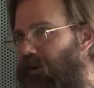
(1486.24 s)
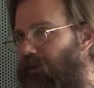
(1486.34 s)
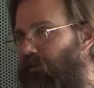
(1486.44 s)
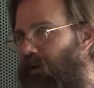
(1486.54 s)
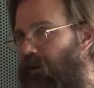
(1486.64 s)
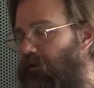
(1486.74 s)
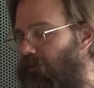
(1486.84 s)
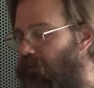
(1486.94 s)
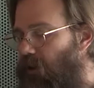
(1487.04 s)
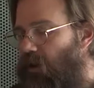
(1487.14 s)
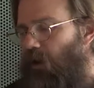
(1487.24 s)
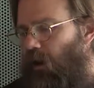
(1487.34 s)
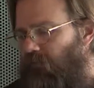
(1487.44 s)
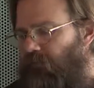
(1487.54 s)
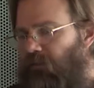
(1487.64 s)
now, and
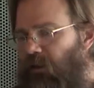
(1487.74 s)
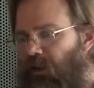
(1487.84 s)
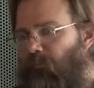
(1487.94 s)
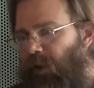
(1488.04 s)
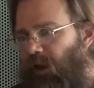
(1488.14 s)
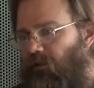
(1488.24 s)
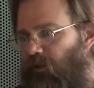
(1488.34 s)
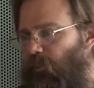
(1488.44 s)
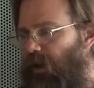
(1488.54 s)
I just think empowering